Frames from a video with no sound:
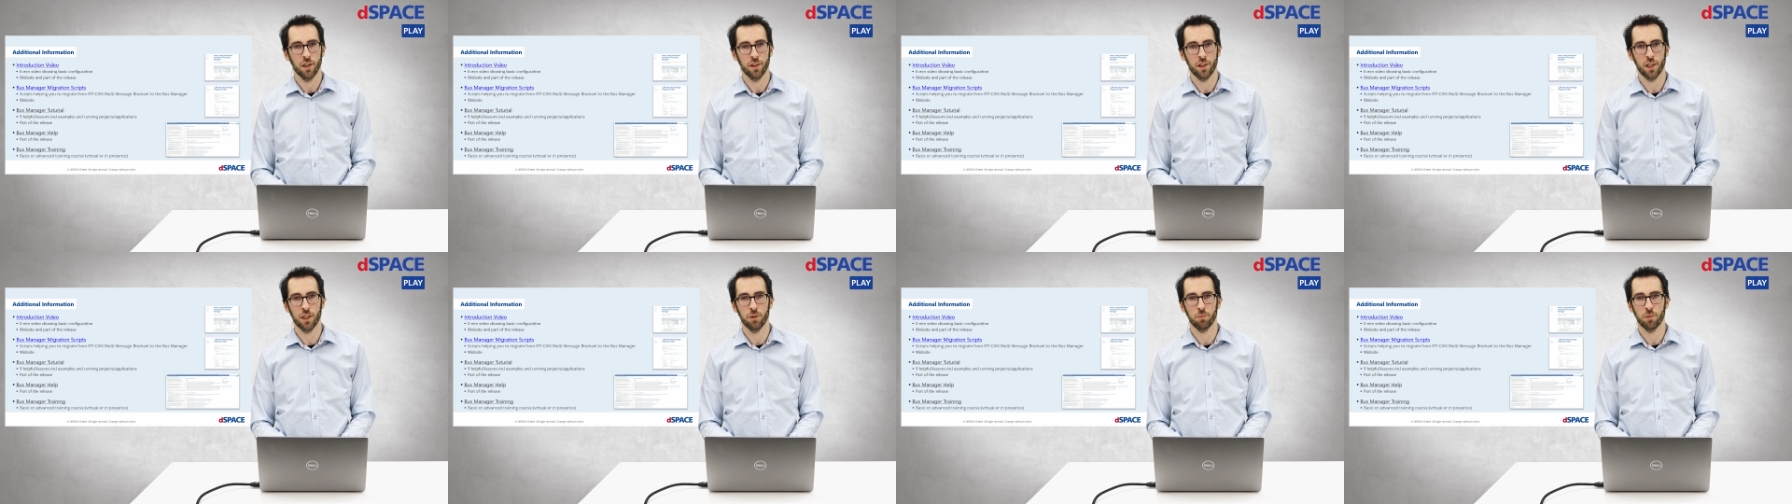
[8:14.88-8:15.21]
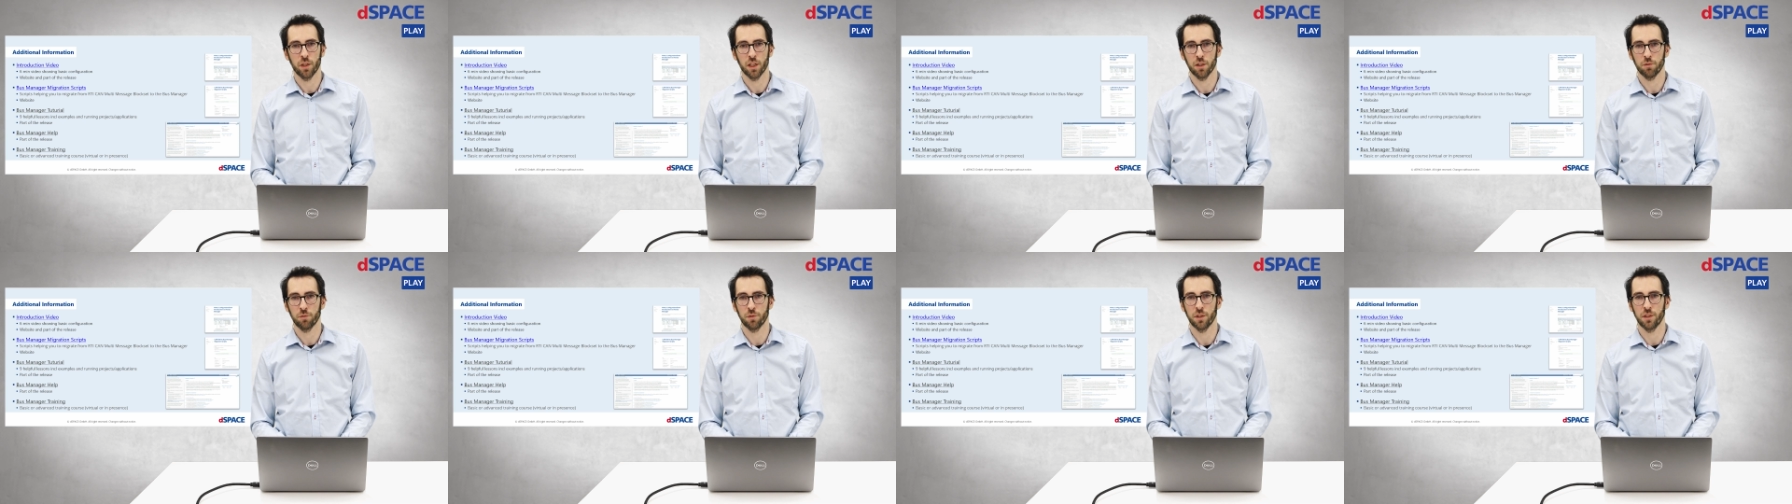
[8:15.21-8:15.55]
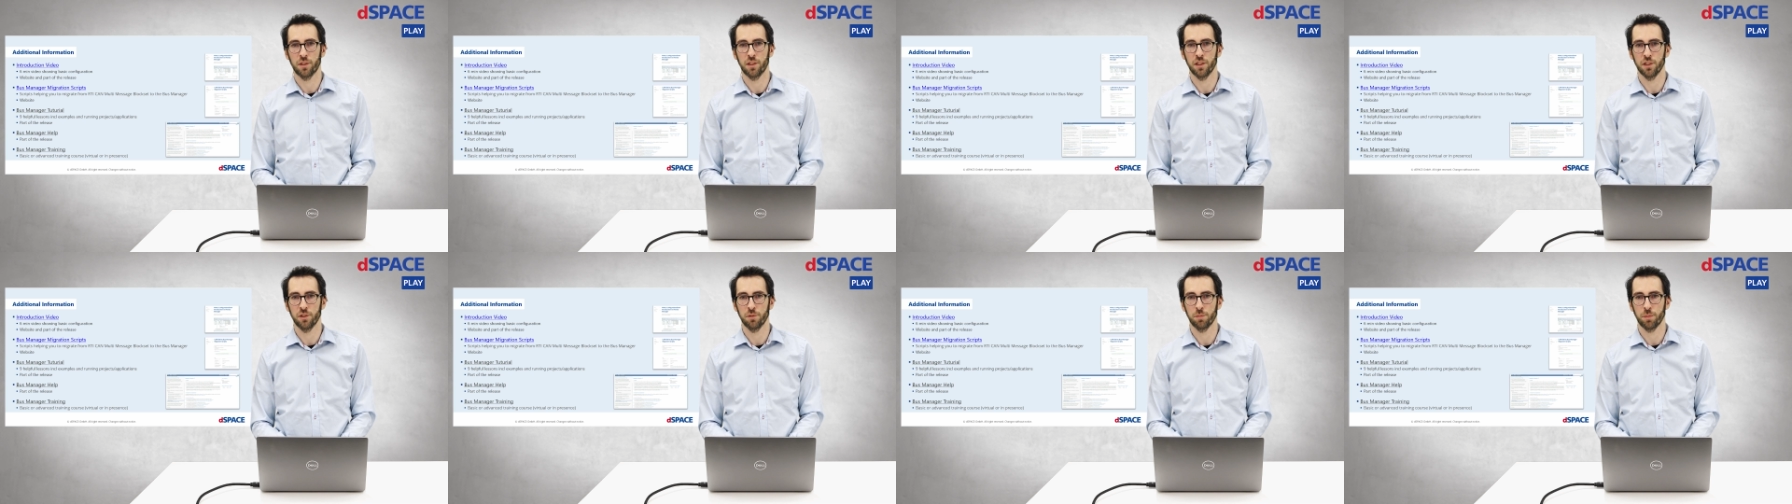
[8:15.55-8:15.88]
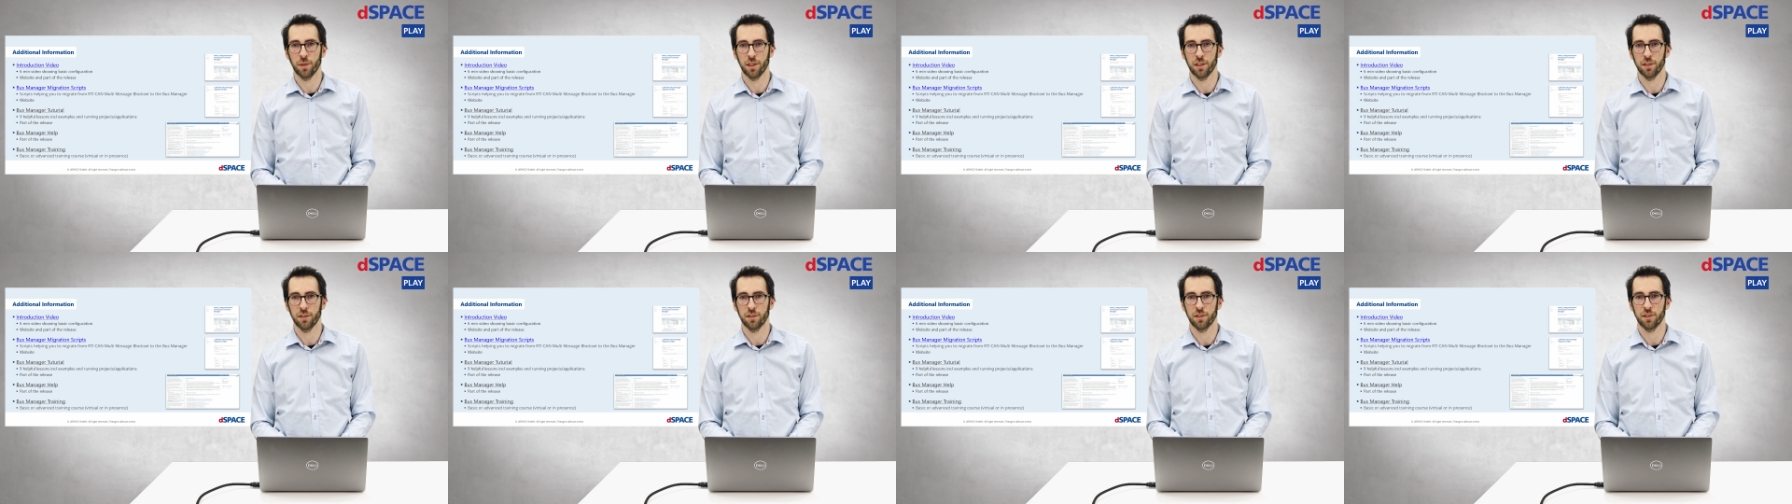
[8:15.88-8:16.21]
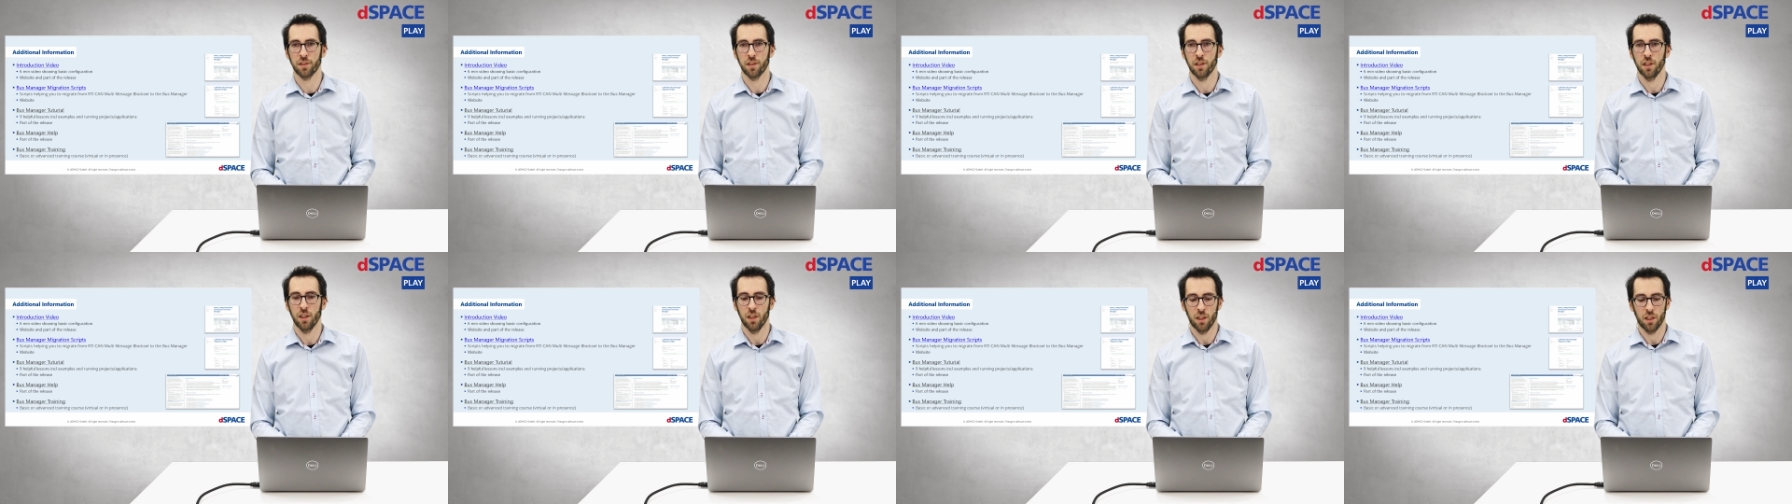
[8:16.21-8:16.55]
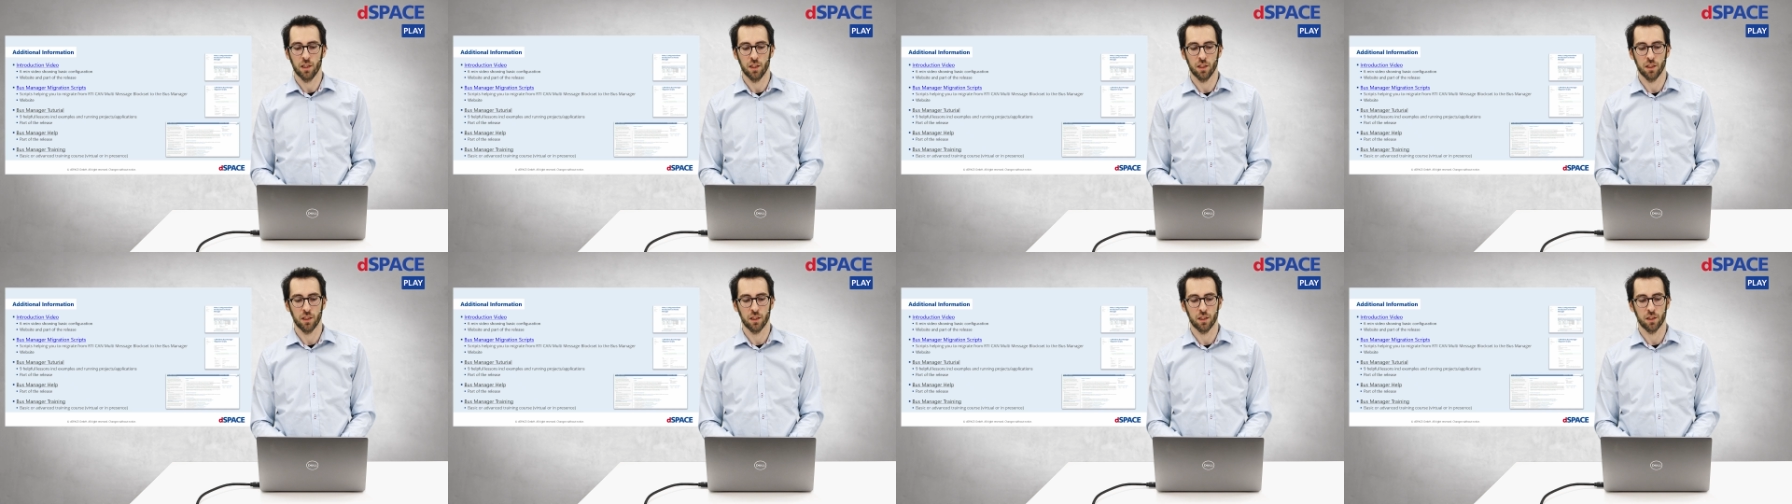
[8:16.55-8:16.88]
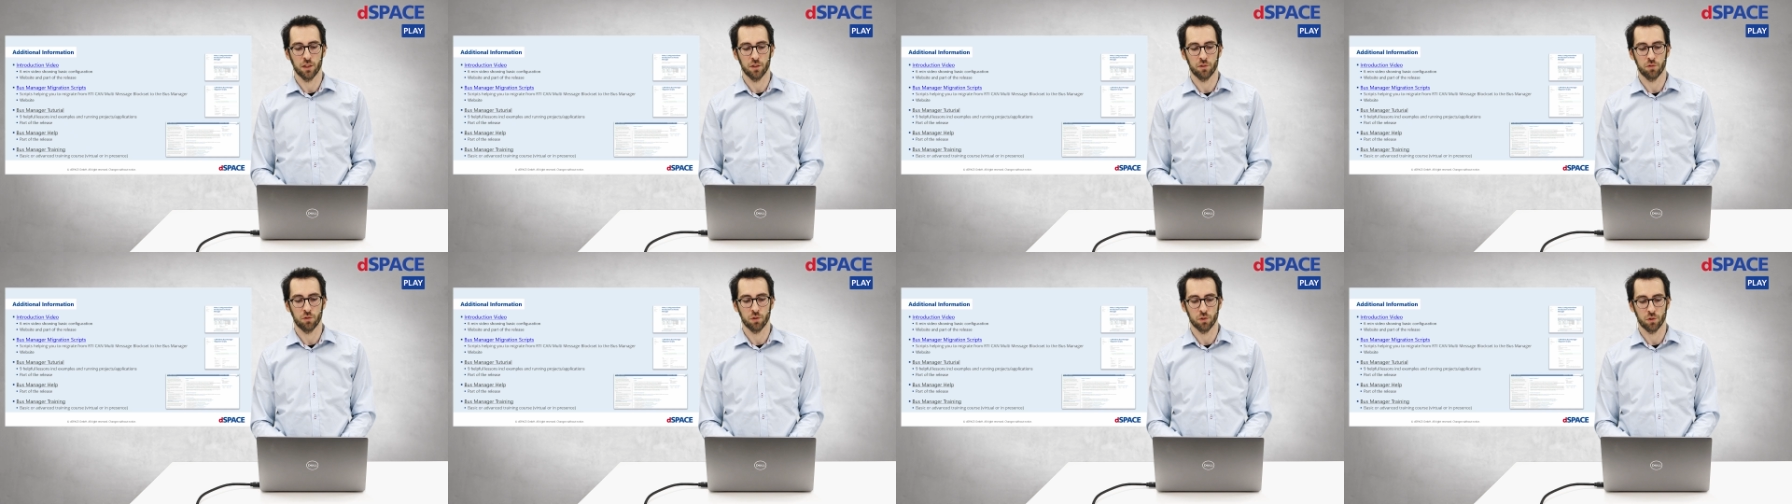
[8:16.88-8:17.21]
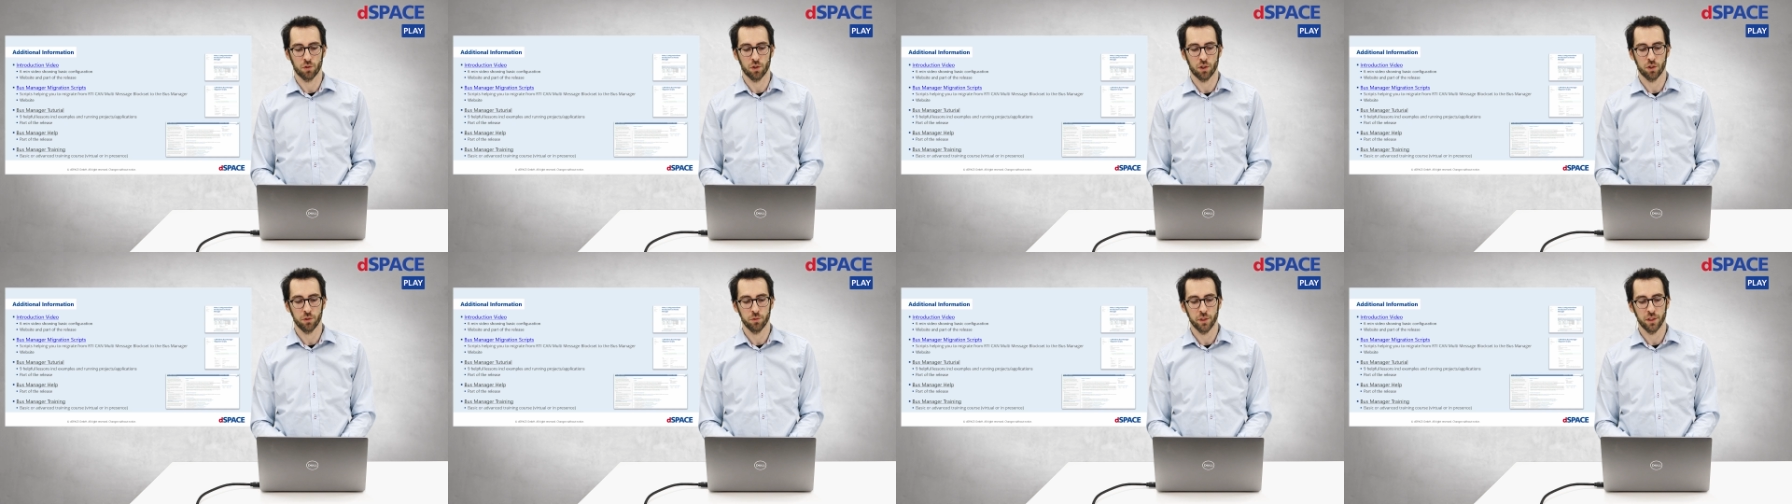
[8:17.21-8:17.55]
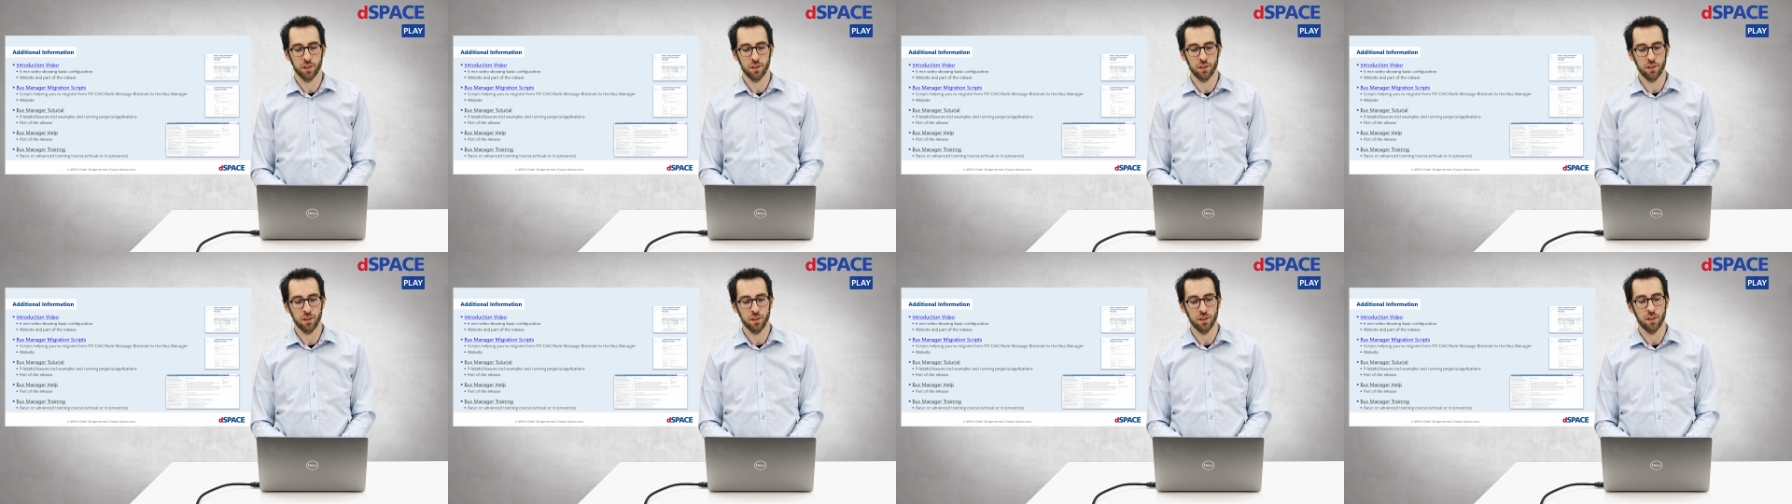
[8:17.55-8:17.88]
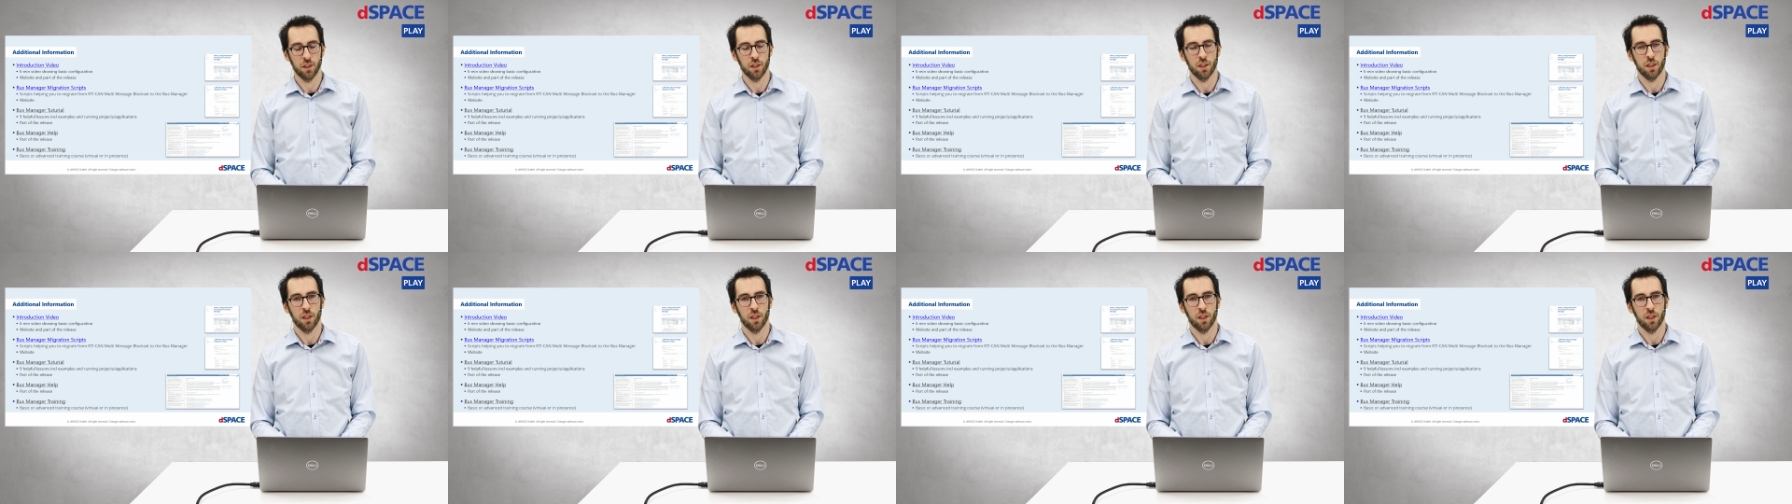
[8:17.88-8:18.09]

Then we have a DSpace uh, tutorial